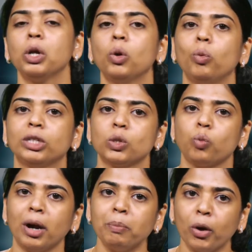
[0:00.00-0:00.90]
which is
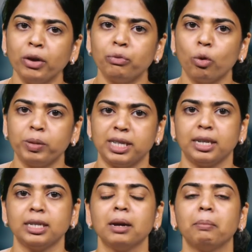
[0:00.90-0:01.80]

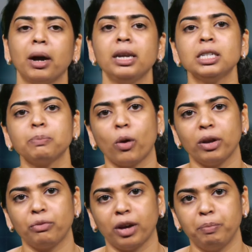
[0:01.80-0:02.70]
1.4% minus
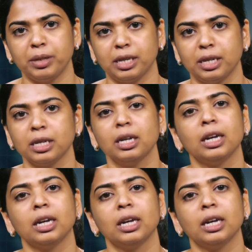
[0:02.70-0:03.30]
0.5%,